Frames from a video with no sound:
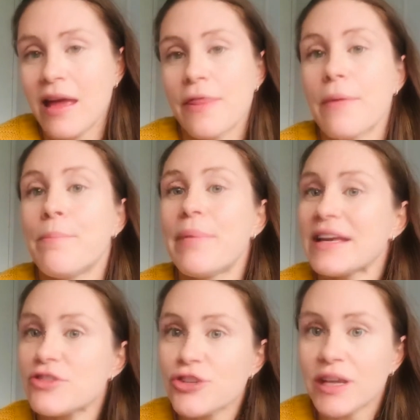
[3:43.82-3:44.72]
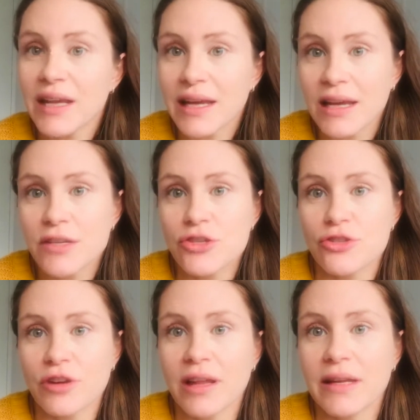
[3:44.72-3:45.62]
The best you can get in
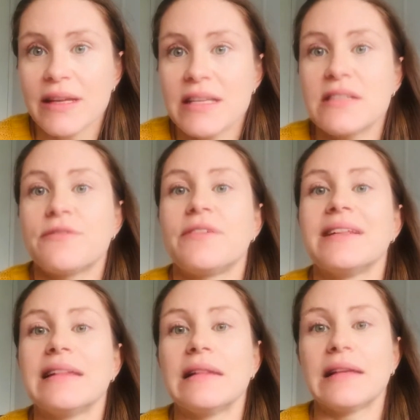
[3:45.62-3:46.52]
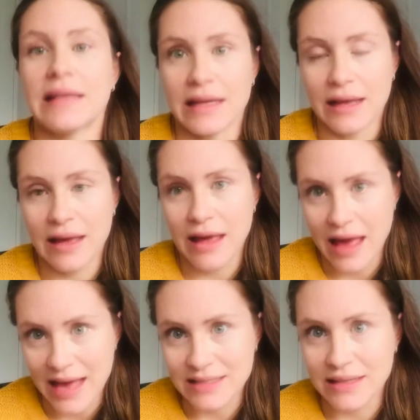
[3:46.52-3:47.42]
Australia is folinic
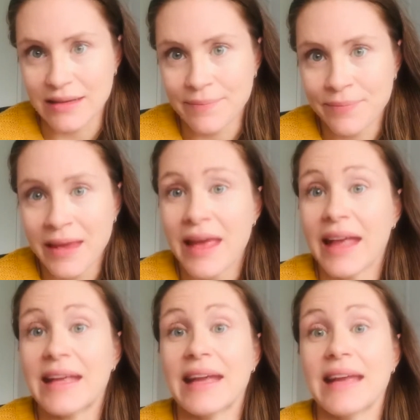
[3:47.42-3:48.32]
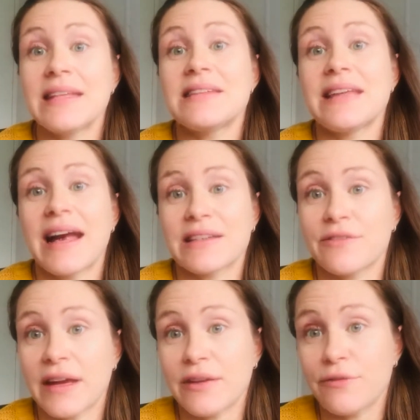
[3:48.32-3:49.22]
acid. Again, it's the
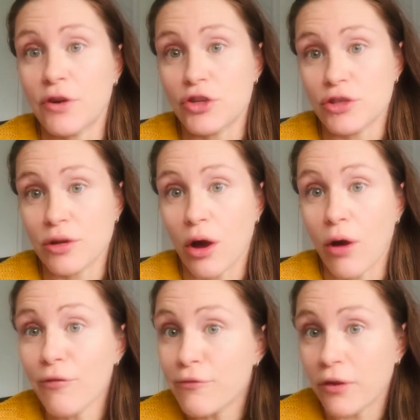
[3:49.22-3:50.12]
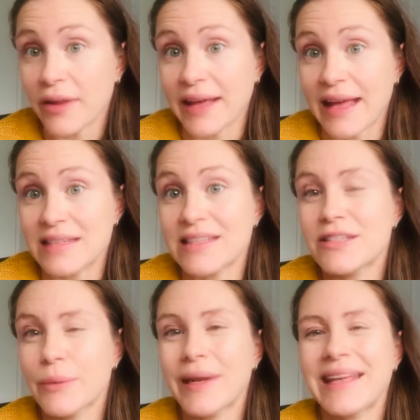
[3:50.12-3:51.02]
activated version of folic acid,
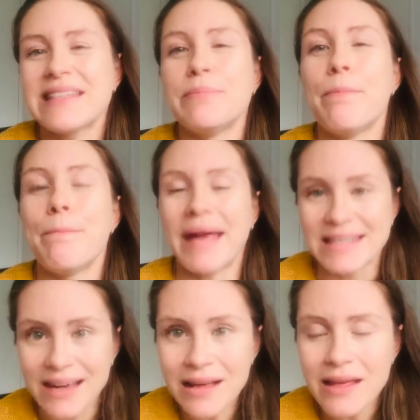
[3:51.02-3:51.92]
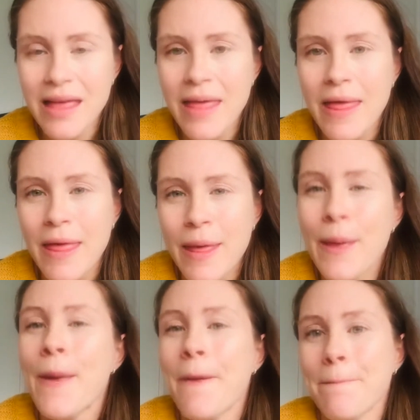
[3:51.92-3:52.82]
so it is better,
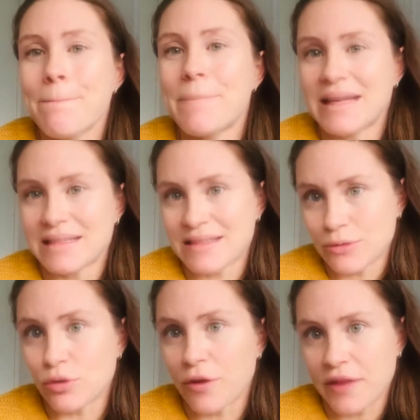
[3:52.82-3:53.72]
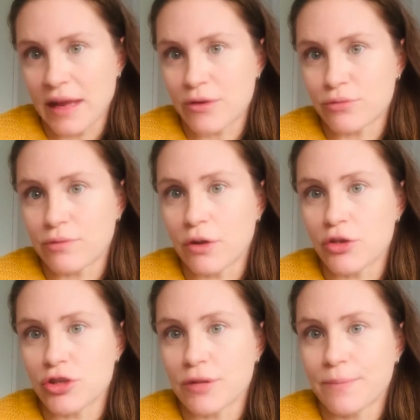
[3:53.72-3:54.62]
but it's still not the natural
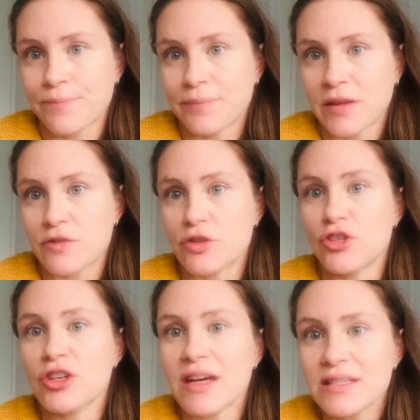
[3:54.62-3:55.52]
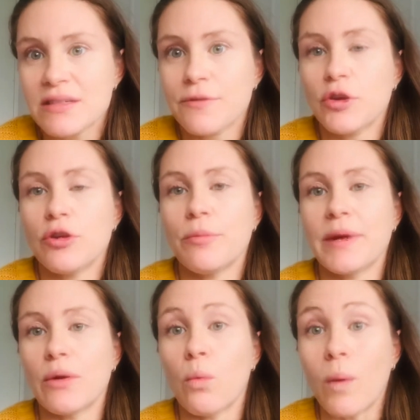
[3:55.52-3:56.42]
version. So just for you to be
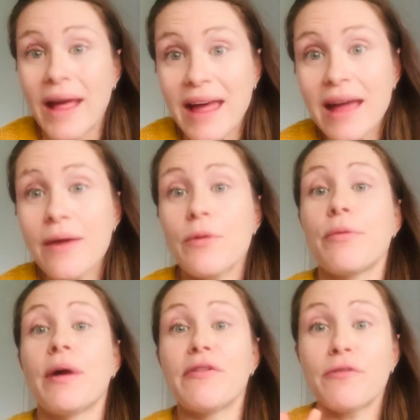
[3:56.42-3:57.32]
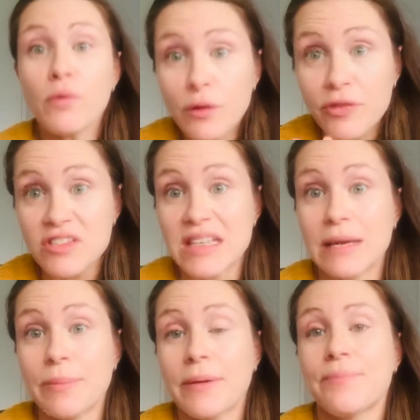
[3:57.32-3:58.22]
aware, with my 4th
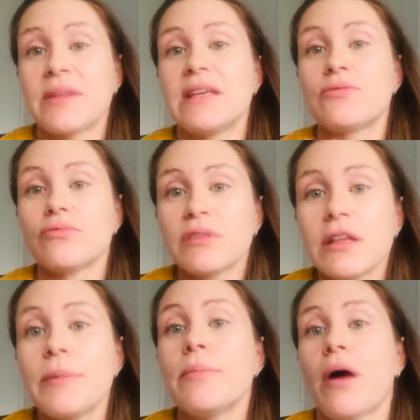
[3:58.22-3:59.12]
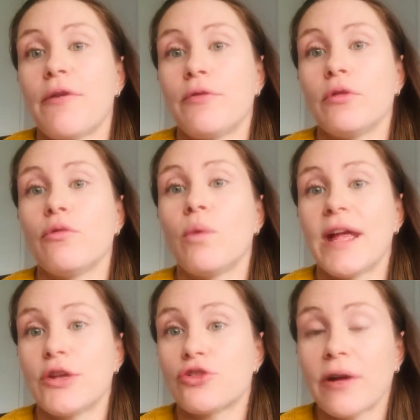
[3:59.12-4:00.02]
tip is really be mindful of where
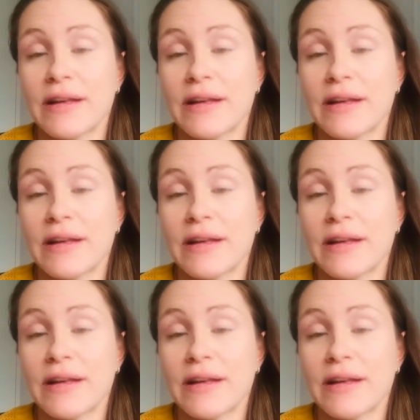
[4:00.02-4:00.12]
you're trying